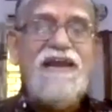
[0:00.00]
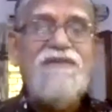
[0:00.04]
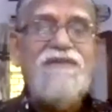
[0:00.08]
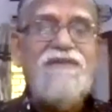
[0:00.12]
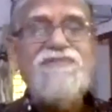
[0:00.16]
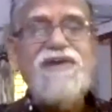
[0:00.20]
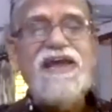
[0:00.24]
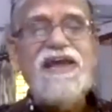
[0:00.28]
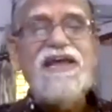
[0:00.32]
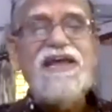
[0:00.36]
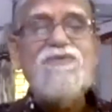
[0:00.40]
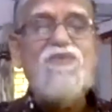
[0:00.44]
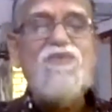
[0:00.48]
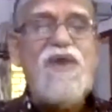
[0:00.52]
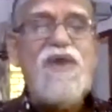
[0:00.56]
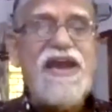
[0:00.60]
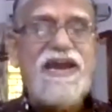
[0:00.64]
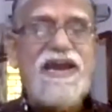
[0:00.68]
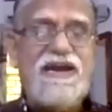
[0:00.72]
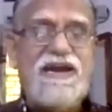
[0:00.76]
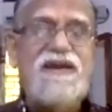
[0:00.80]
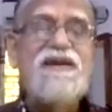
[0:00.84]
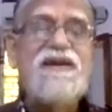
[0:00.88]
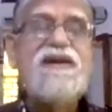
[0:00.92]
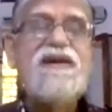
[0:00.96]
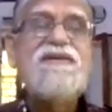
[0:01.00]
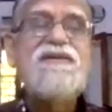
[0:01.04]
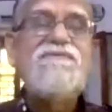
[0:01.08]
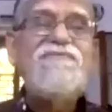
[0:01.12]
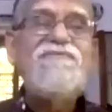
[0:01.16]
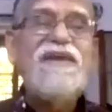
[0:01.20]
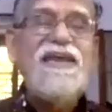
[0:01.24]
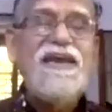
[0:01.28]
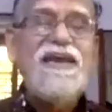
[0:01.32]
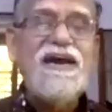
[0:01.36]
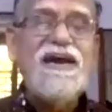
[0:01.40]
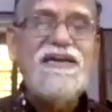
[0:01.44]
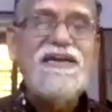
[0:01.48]
very weak,
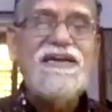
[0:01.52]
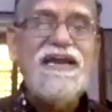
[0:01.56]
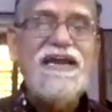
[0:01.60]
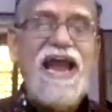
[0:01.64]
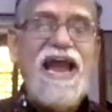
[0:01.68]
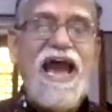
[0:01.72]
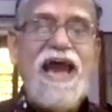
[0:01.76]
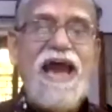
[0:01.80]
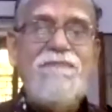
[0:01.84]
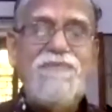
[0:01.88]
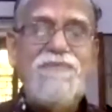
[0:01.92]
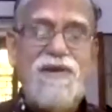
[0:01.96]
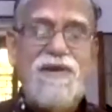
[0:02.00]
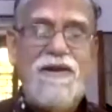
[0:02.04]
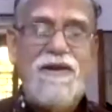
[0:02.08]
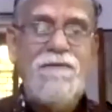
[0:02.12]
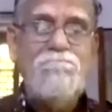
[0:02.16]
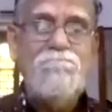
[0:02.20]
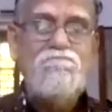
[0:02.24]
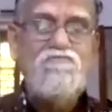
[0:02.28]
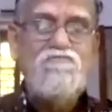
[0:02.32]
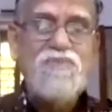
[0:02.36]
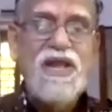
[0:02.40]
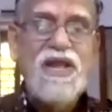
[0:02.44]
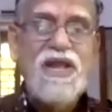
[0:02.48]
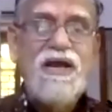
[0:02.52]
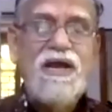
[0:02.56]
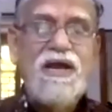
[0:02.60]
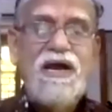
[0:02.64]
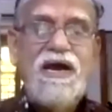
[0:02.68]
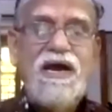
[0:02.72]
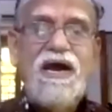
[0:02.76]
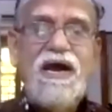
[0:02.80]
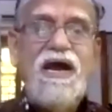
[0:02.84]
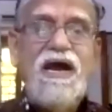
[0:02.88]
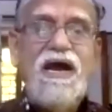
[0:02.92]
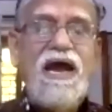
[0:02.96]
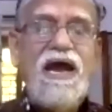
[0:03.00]
very unreliable.
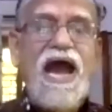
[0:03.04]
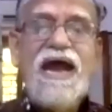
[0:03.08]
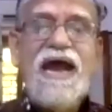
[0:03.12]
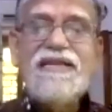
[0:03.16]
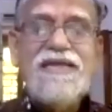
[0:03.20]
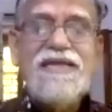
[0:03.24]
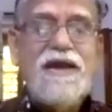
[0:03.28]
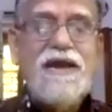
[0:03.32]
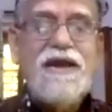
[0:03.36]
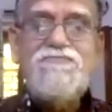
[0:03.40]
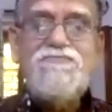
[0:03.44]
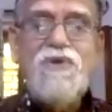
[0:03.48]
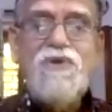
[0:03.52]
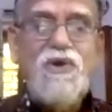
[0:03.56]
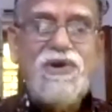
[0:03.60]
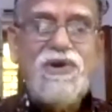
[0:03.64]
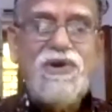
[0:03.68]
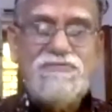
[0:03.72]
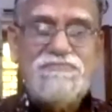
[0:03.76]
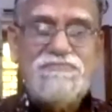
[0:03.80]
And therefore,